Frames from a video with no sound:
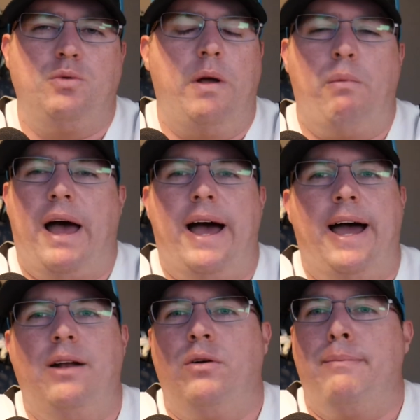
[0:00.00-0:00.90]
I
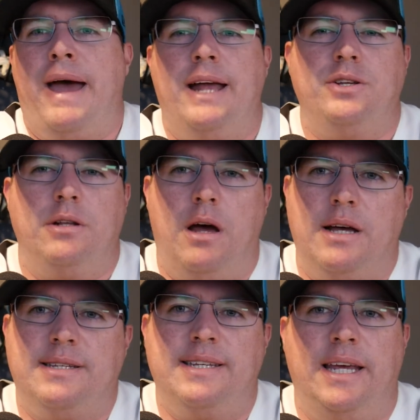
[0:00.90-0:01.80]
don't imagine us
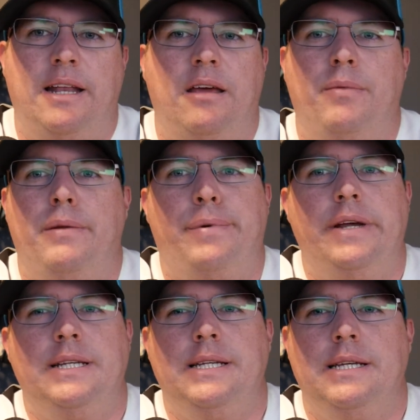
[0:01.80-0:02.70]
seeing him in the
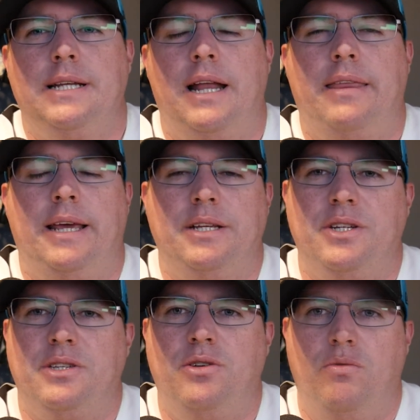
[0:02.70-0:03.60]
preseason. I think it's
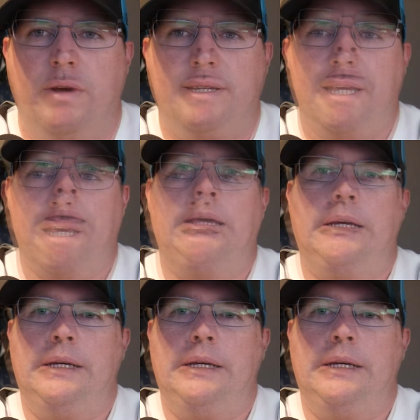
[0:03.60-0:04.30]
just too risky.